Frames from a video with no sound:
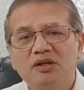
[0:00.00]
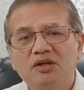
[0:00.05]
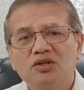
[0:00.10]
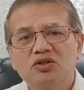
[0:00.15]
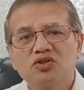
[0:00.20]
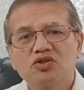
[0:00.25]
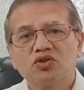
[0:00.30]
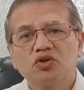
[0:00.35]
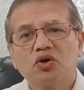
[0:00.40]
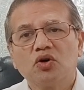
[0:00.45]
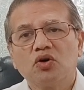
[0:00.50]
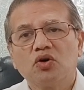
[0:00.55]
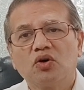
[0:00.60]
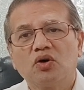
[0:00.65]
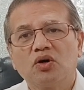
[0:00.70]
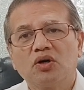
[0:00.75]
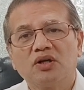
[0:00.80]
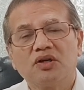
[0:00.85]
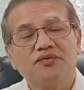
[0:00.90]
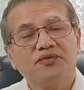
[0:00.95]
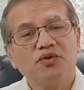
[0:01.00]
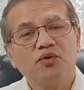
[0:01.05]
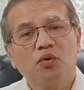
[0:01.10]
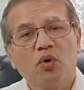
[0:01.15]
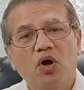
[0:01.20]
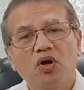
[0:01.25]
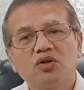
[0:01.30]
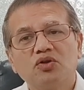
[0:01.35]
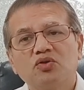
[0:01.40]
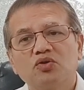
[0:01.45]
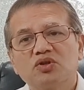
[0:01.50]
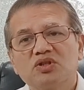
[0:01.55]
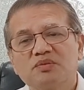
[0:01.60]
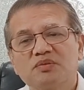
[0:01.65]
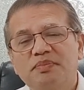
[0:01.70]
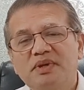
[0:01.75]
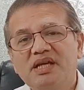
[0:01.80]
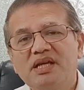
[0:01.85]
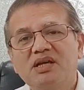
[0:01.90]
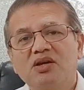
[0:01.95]
So if you want to
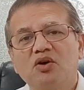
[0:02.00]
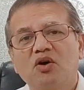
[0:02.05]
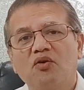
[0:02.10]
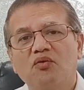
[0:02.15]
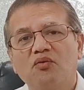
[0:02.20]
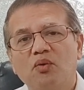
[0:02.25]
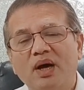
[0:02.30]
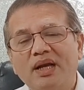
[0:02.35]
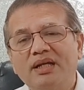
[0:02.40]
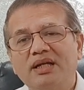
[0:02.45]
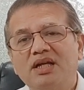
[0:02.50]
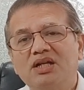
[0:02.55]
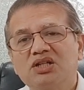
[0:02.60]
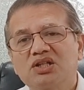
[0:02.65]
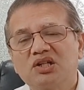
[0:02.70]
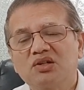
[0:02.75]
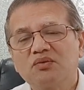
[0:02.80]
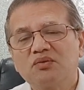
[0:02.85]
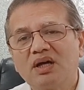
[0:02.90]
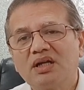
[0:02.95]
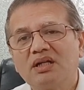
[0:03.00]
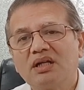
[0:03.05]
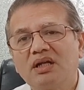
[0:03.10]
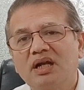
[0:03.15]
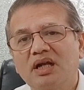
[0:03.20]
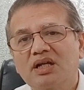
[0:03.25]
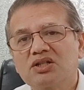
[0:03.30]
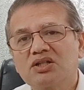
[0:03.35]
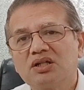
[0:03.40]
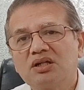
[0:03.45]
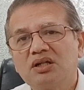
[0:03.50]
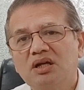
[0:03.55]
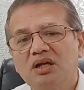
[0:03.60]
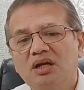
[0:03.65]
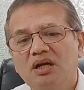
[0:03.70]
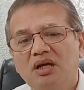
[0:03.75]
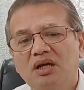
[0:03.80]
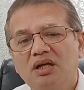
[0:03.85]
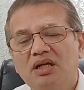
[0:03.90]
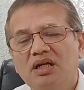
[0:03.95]
speak of one nation, one election,
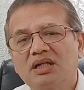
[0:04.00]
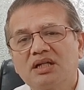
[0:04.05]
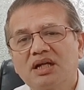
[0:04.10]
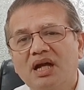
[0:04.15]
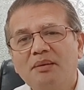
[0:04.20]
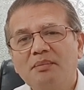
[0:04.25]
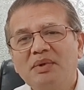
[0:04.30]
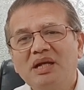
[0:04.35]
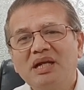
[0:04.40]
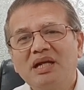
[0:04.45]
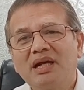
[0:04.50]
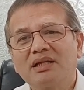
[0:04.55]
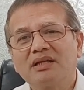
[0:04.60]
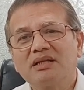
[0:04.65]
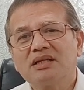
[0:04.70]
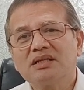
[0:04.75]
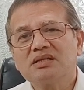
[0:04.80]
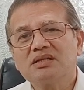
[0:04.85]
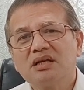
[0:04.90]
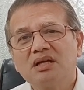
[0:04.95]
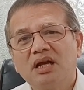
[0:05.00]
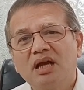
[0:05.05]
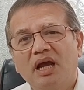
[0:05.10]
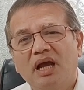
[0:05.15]
it can't be like this.